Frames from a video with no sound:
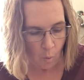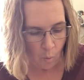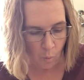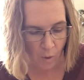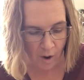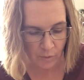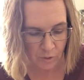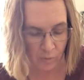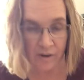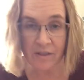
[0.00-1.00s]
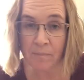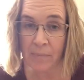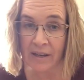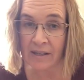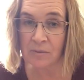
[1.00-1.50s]
What was one of the
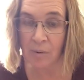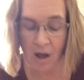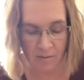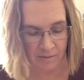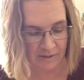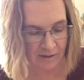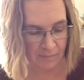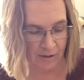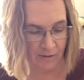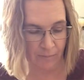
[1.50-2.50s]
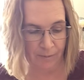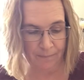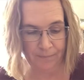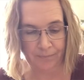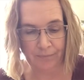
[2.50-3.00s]
biggest problems in
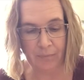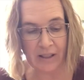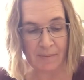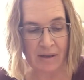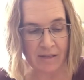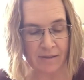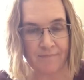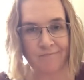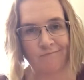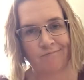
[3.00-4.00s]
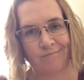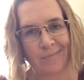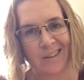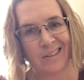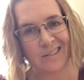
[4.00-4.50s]
Plymouth?
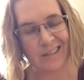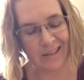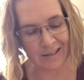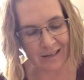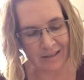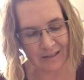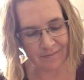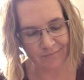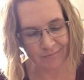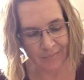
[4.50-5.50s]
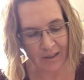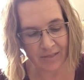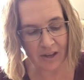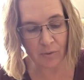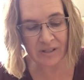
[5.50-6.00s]
Sickness.
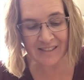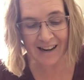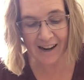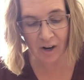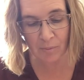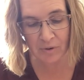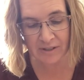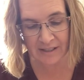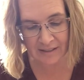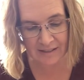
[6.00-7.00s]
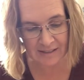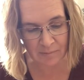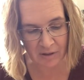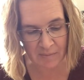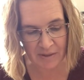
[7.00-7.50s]
There was terrible sickness
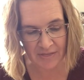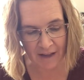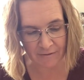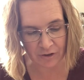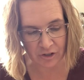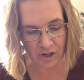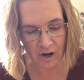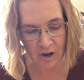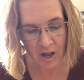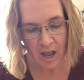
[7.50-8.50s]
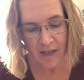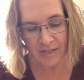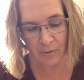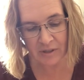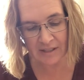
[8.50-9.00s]
in Plymouth that first year.
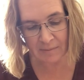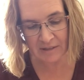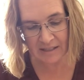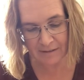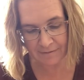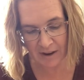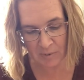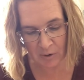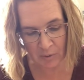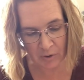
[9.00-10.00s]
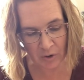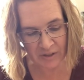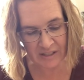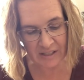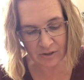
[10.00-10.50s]
There were some days in February when
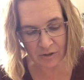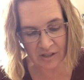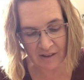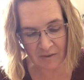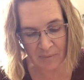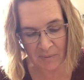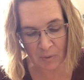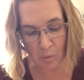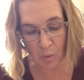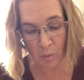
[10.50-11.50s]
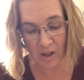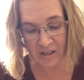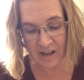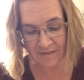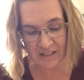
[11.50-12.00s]
only 6 or 7 people were well
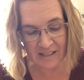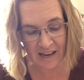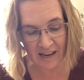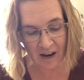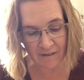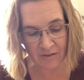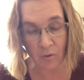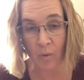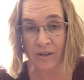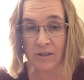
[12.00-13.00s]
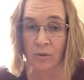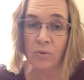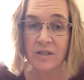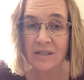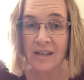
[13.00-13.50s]
enough to take care of the ones who
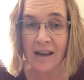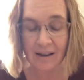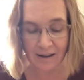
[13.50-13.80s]
were sick.